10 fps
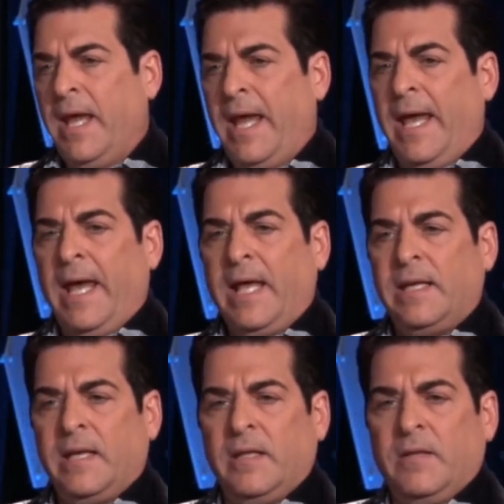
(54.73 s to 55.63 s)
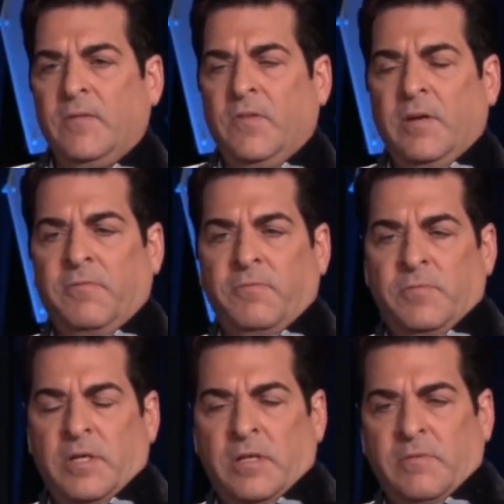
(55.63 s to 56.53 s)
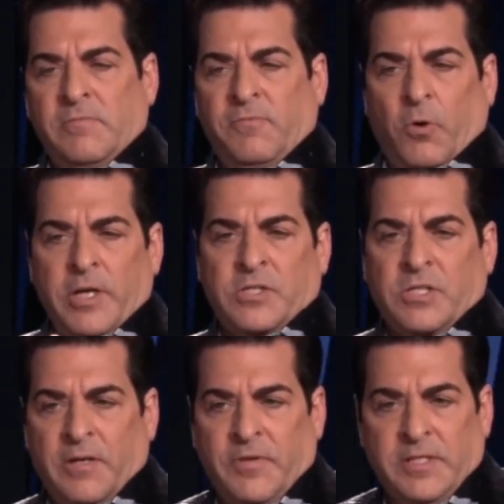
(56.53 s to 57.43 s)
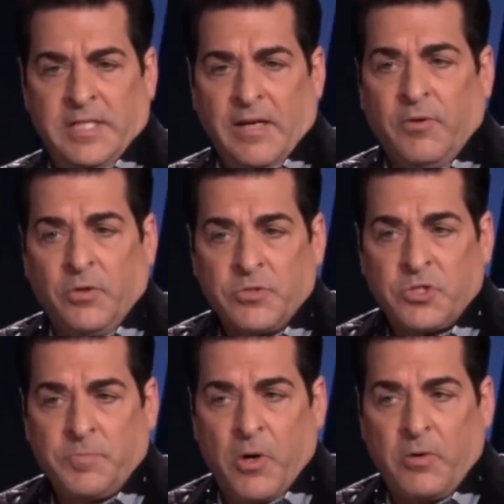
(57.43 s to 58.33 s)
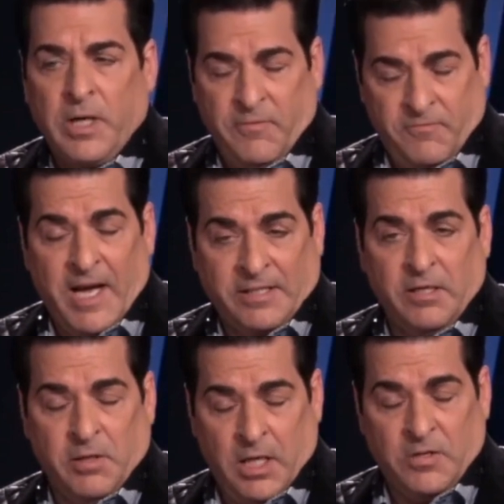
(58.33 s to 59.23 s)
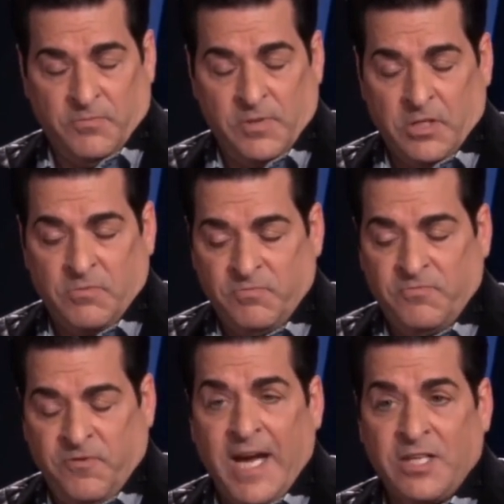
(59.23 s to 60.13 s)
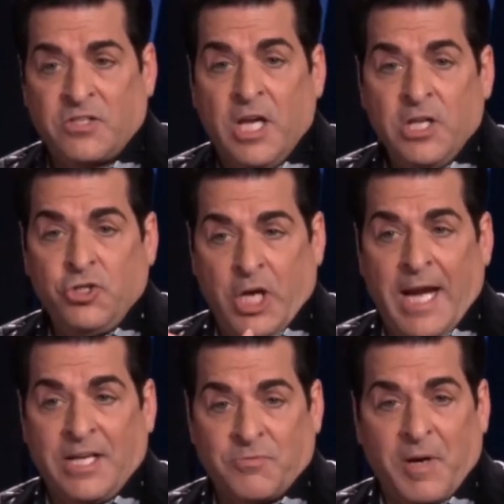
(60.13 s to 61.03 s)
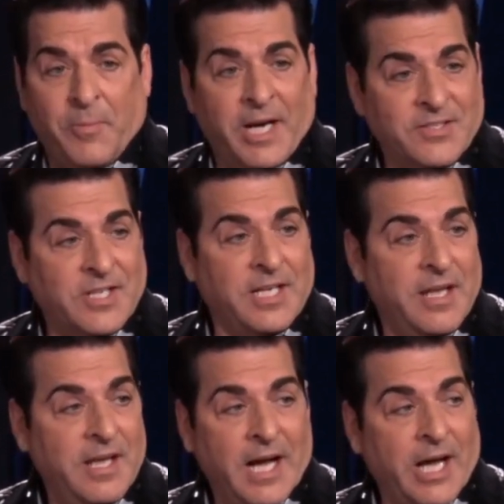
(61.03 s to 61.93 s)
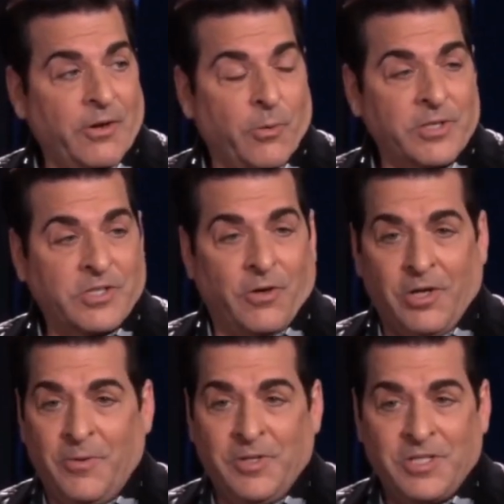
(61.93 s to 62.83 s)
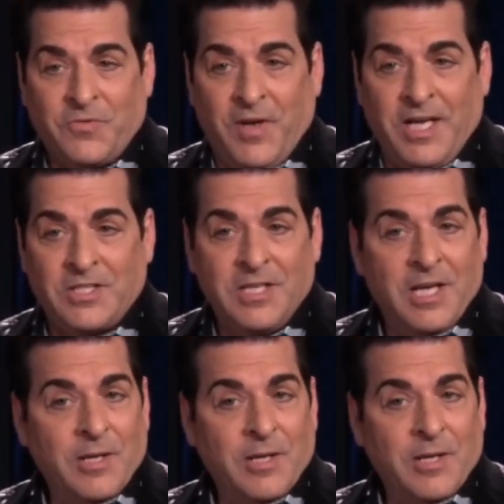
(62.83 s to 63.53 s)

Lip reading: And the voice of the devil spoke. In fact, his face changed. Remember, I said, I don't know what's going on with his face,